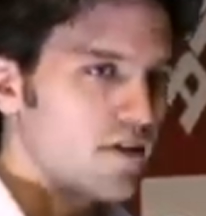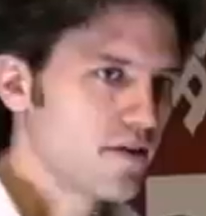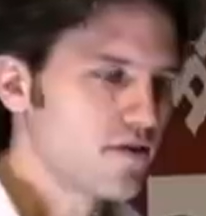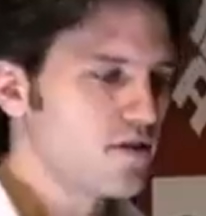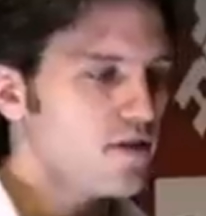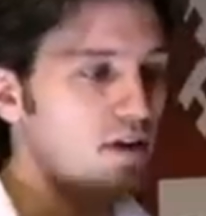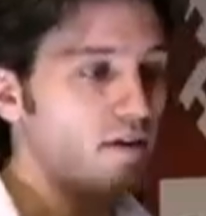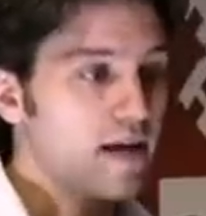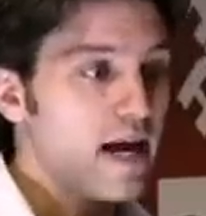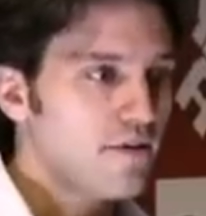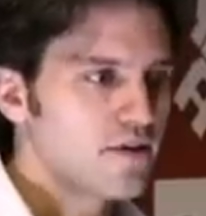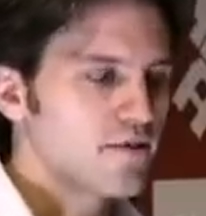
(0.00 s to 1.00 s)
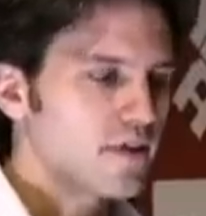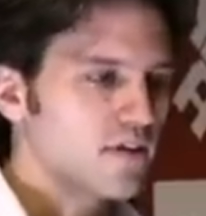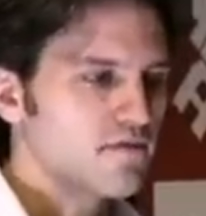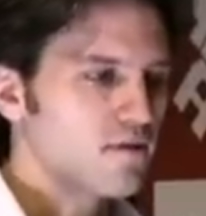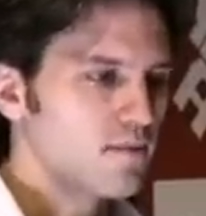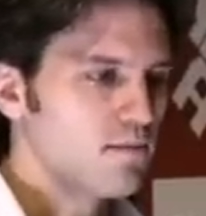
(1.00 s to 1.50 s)
they're now doing
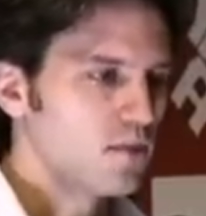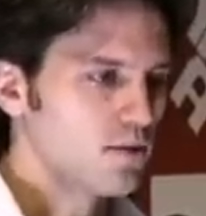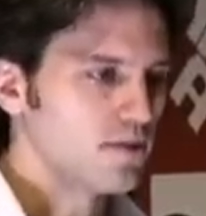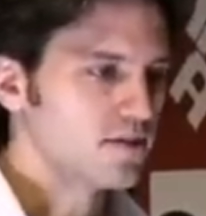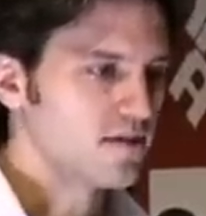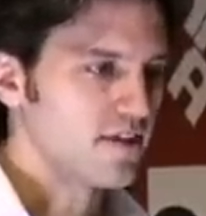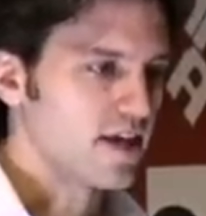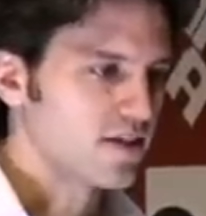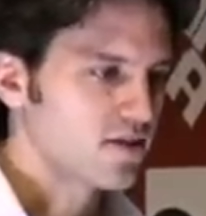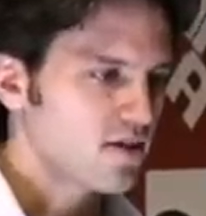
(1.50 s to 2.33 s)
it from a mobile device.